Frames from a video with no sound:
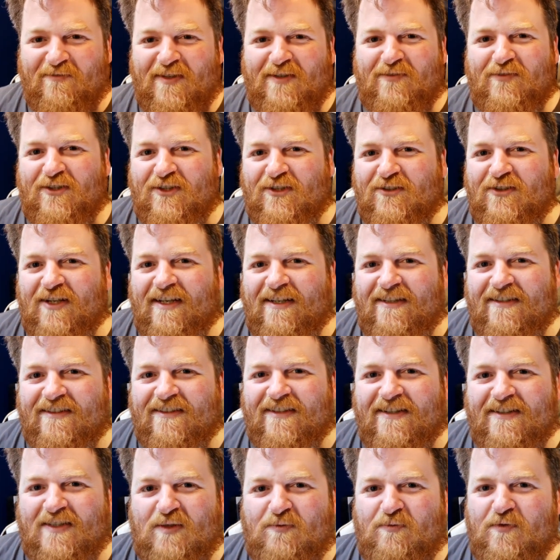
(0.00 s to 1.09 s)
I've never done anything
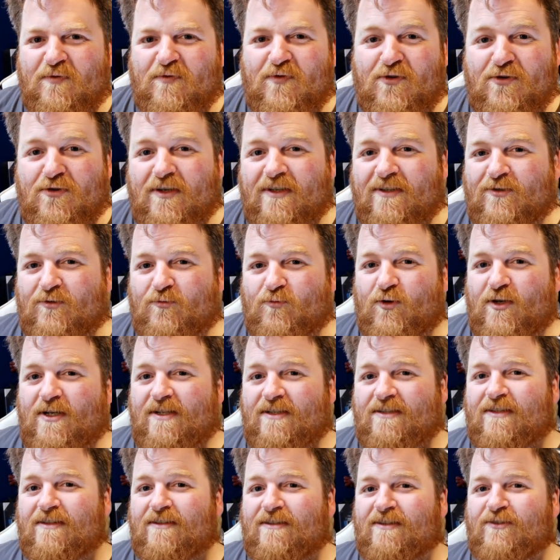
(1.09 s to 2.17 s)
like this before, and it's a while
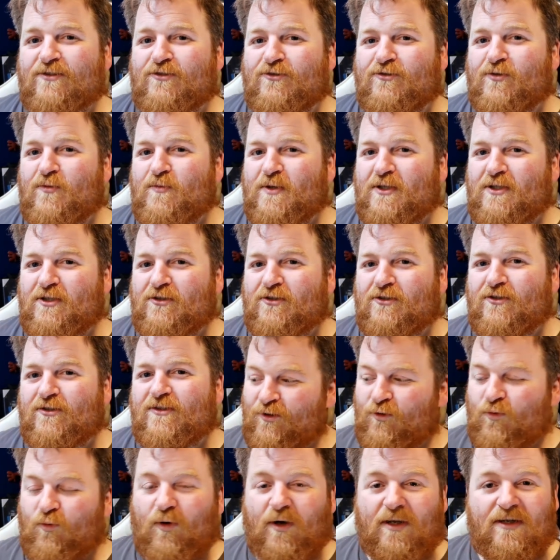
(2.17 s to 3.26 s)
since I drew a picture. The
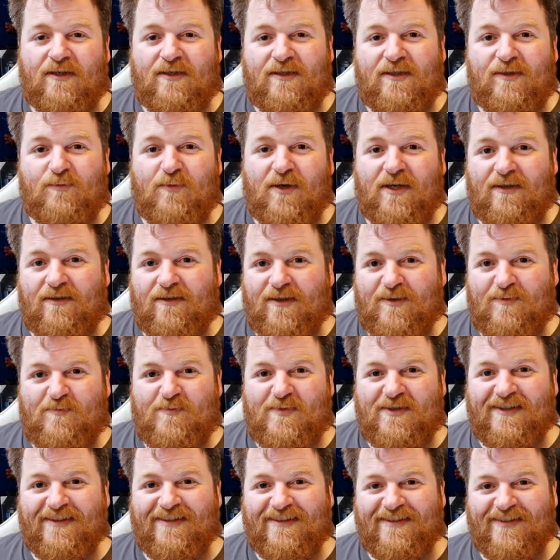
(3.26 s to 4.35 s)
quality might not
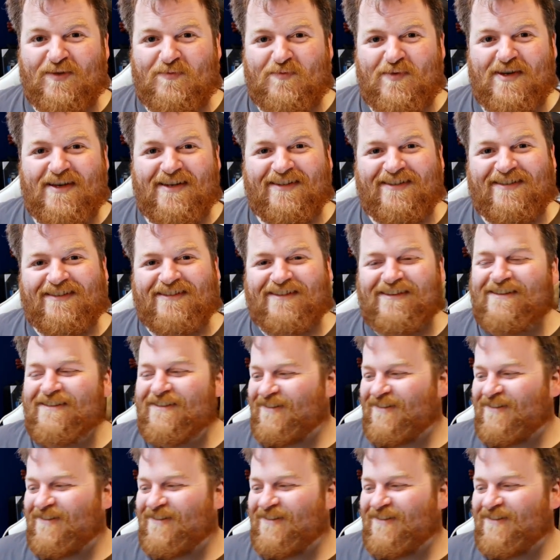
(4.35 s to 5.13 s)
be the best.